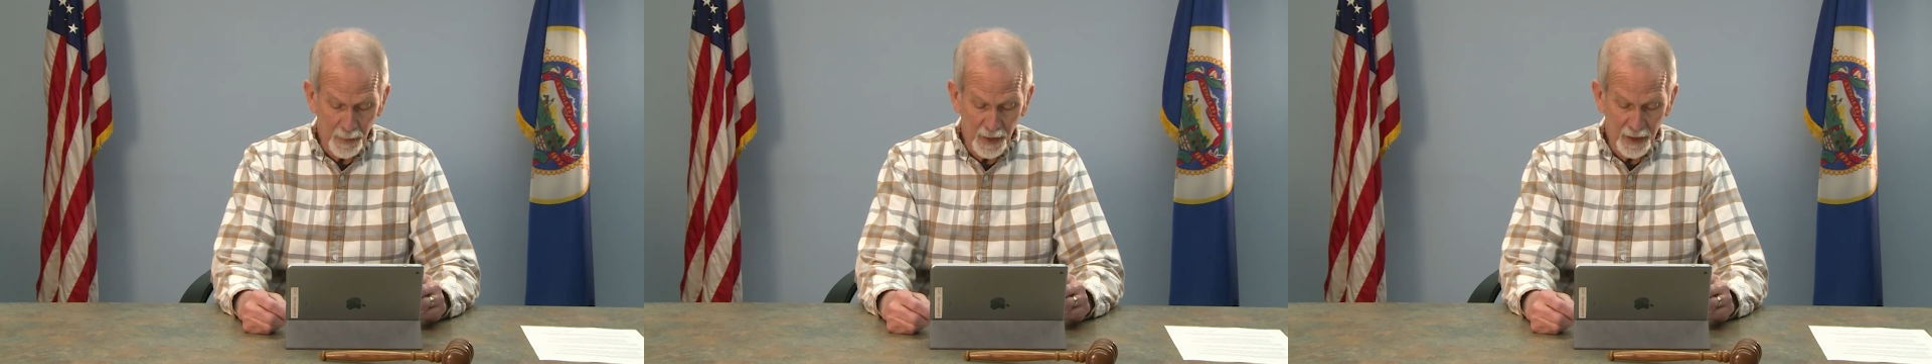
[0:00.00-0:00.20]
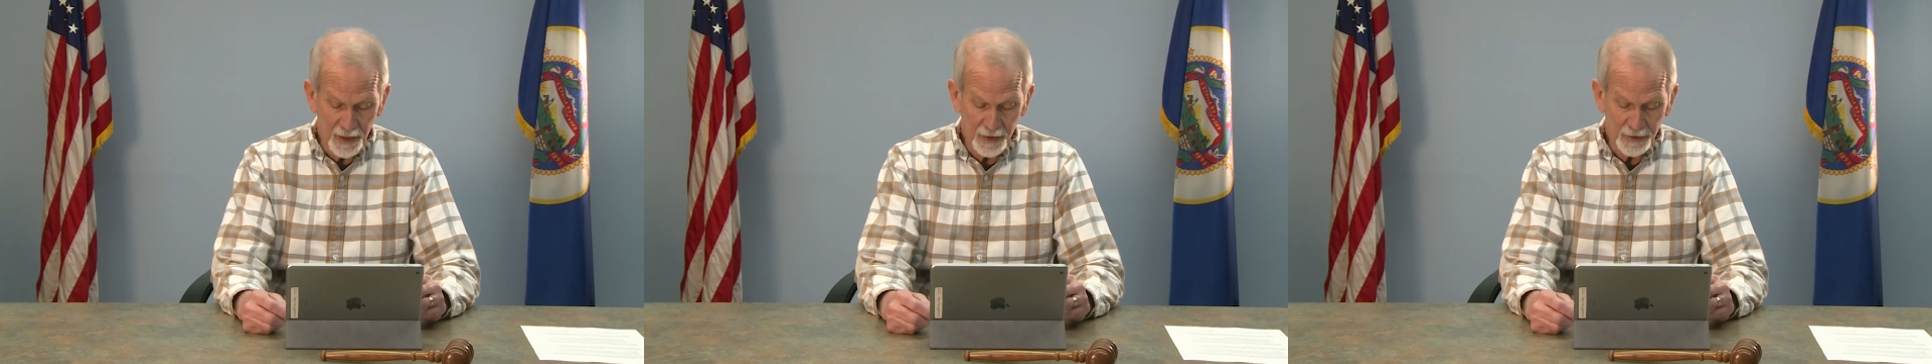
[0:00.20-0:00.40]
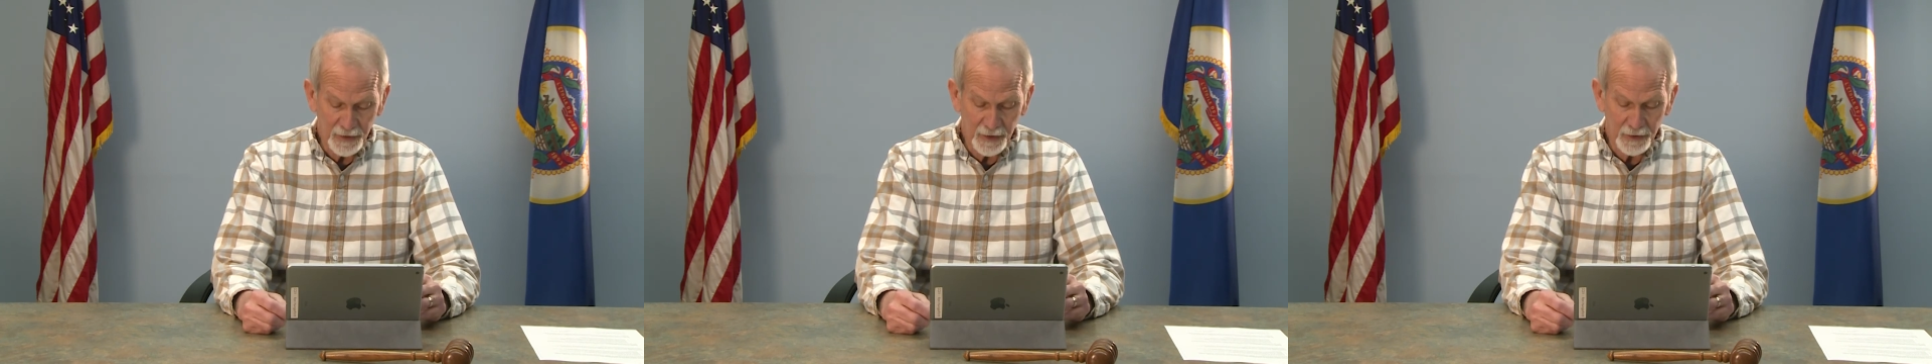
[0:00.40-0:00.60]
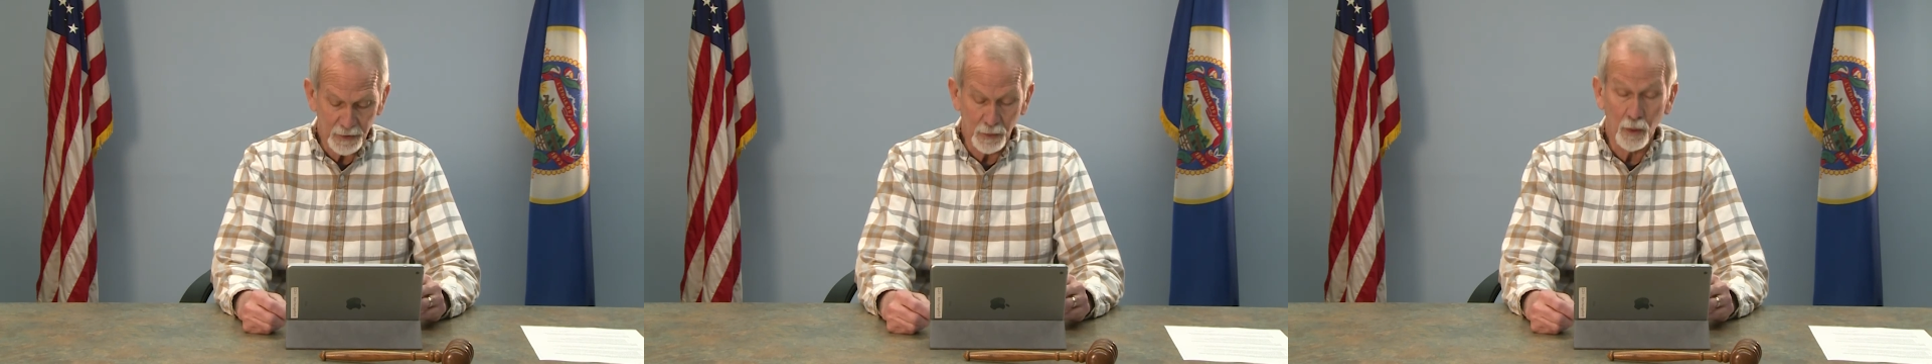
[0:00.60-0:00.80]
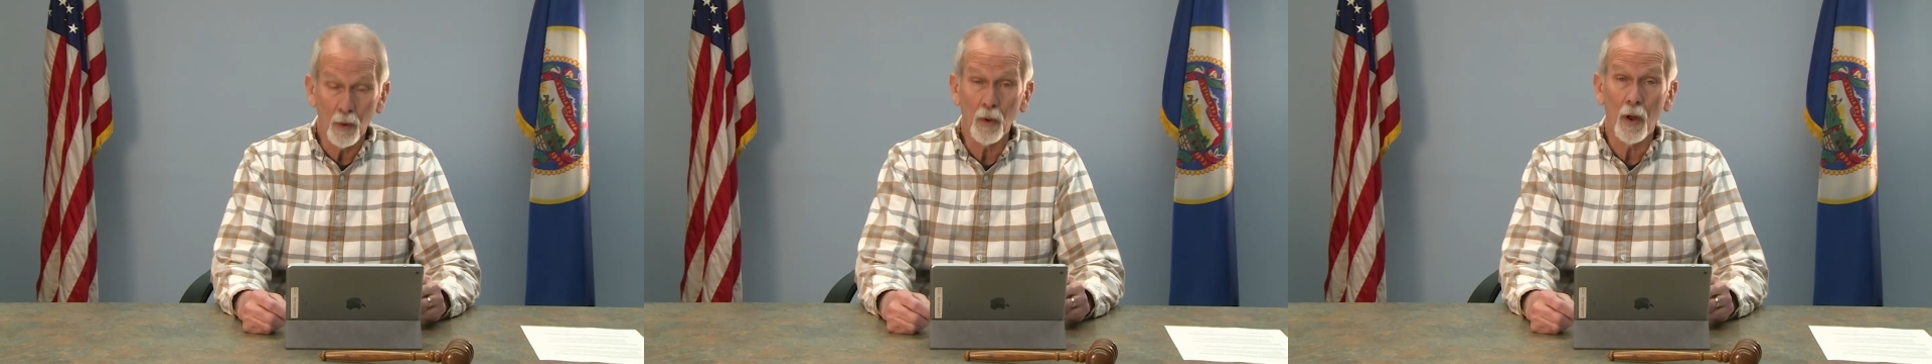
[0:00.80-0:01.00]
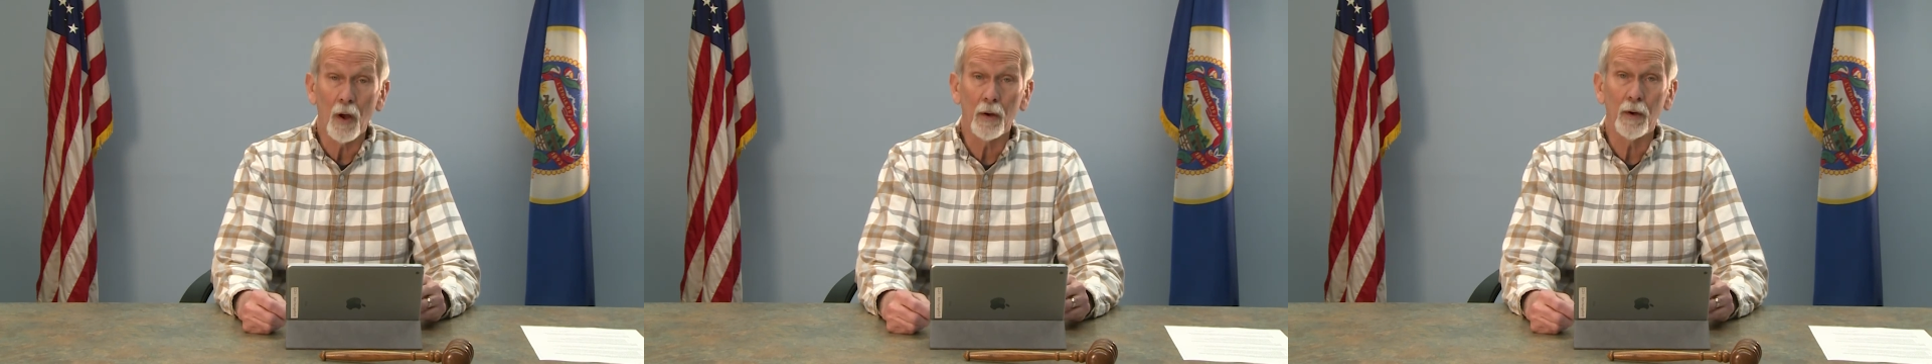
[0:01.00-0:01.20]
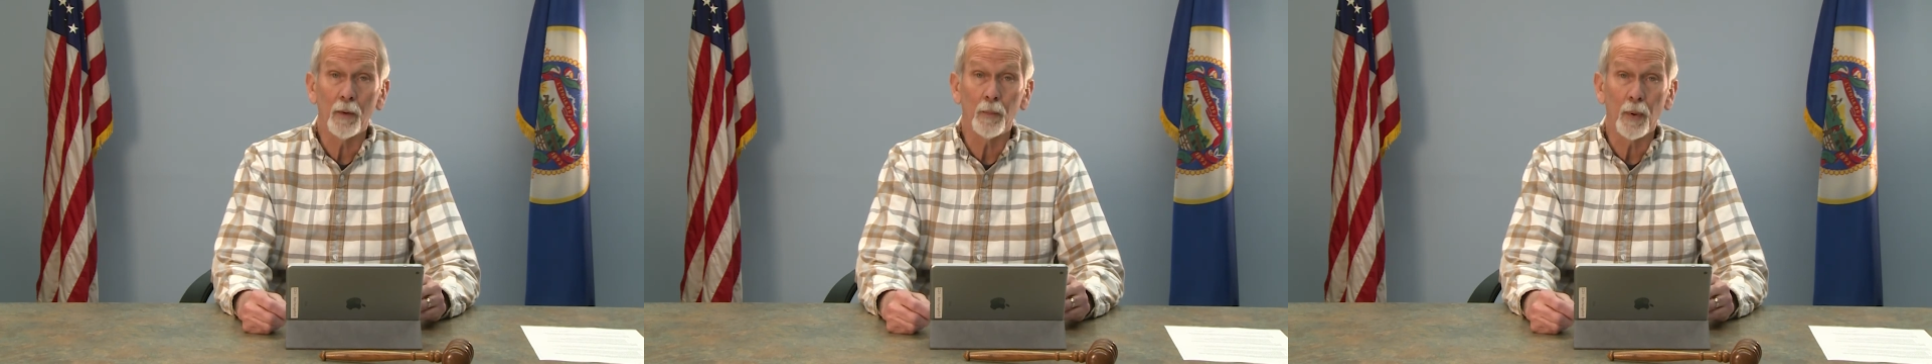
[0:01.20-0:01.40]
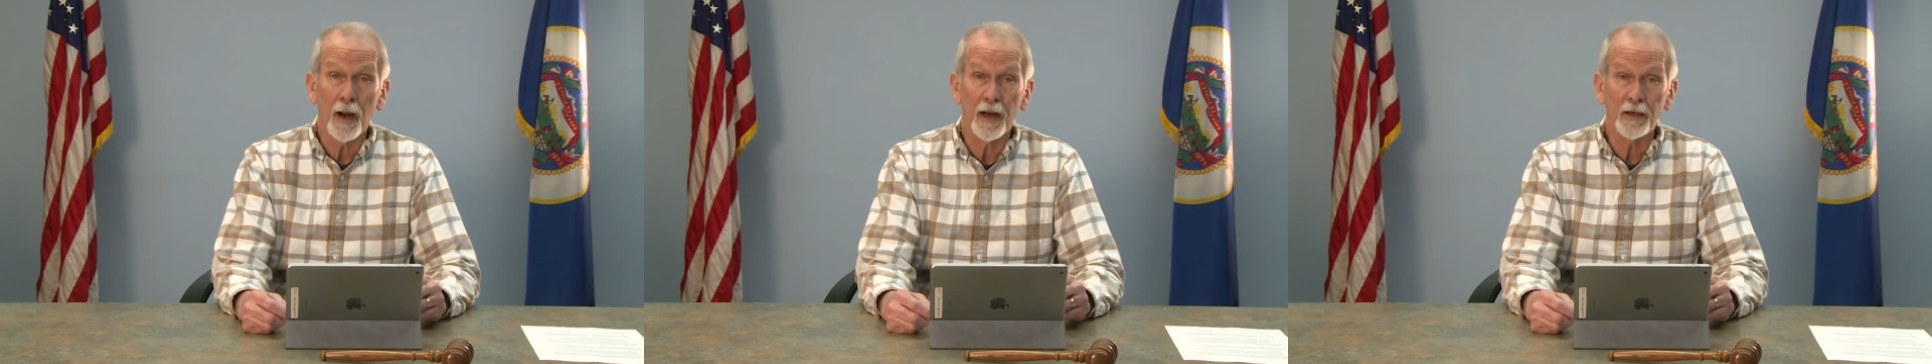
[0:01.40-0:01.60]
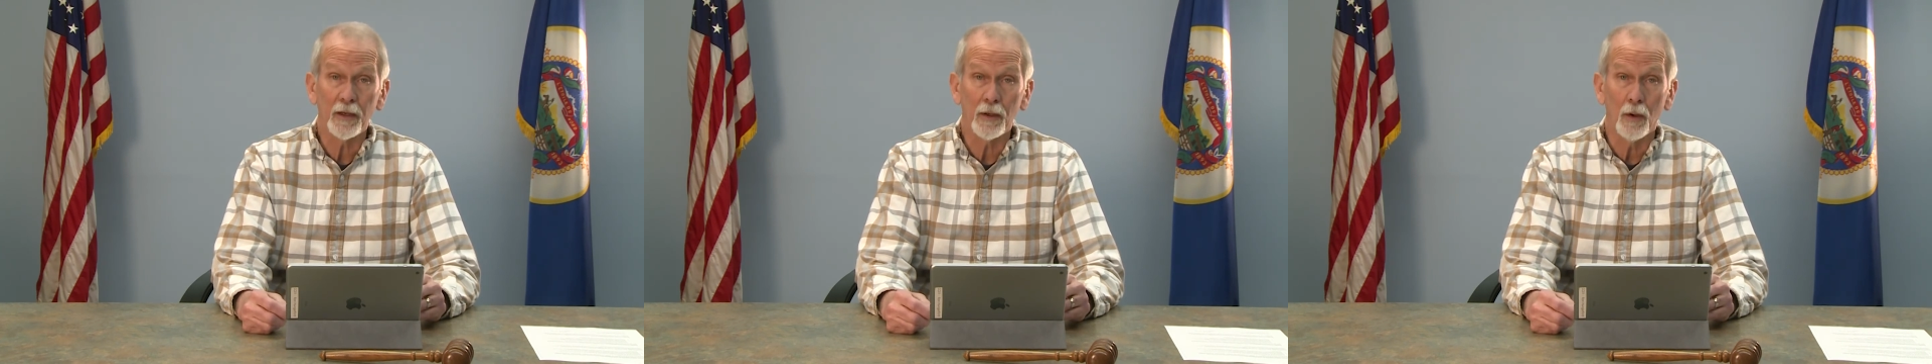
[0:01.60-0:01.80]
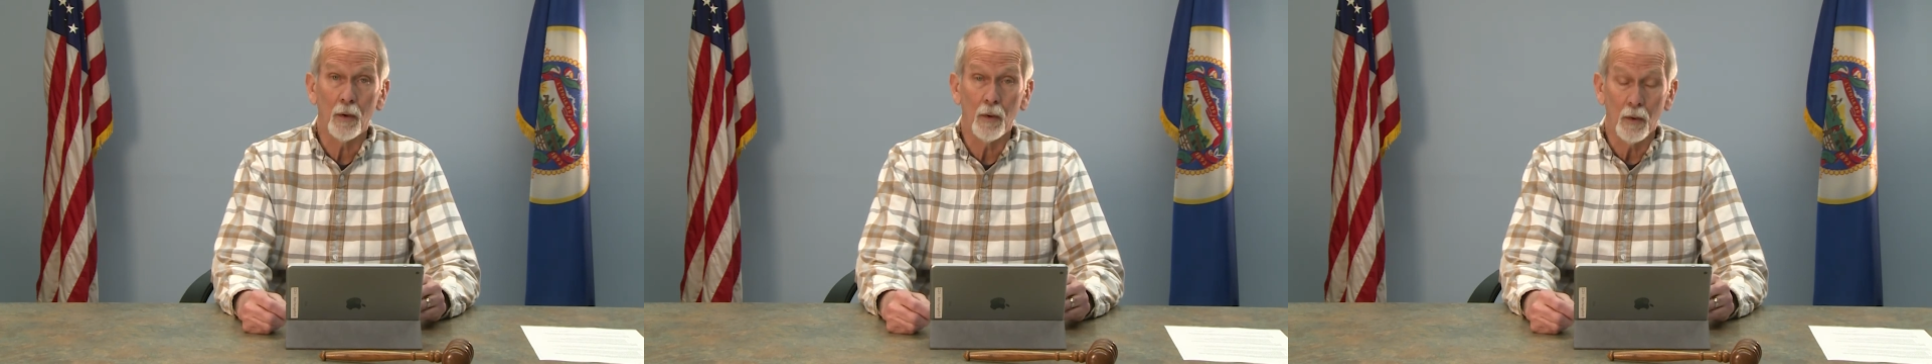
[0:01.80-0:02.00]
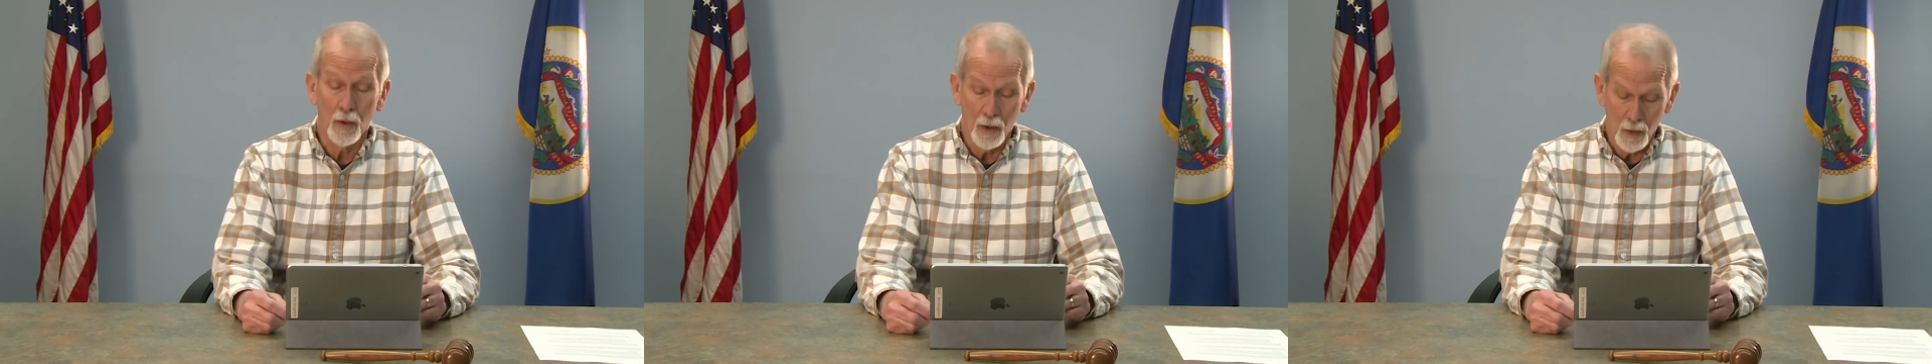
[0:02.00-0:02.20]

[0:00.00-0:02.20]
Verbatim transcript: as it's no longer practical